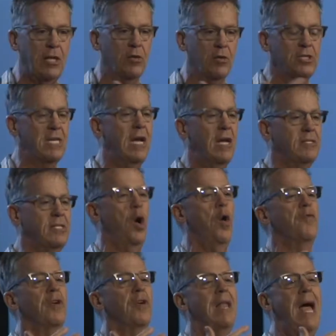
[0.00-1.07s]
you'll see how it's
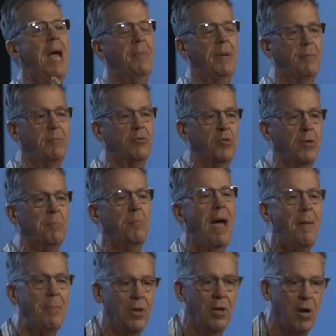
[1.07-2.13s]
overlapping between
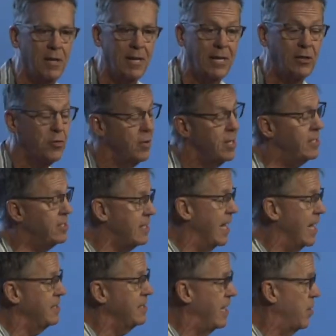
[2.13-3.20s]
Babylon and Greece,
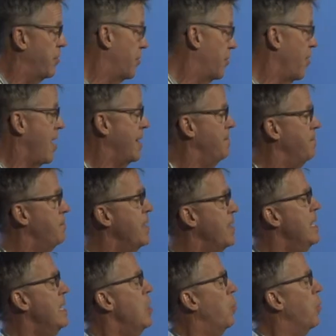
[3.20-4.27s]
Alexander the Great.
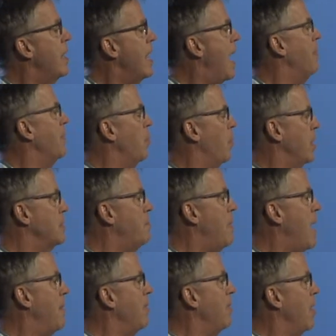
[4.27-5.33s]
What happened was
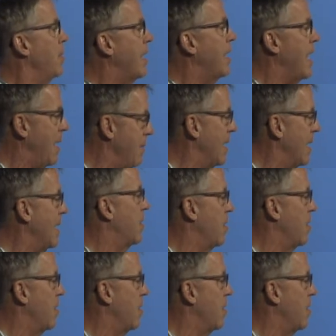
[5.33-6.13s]
Babylon came in, like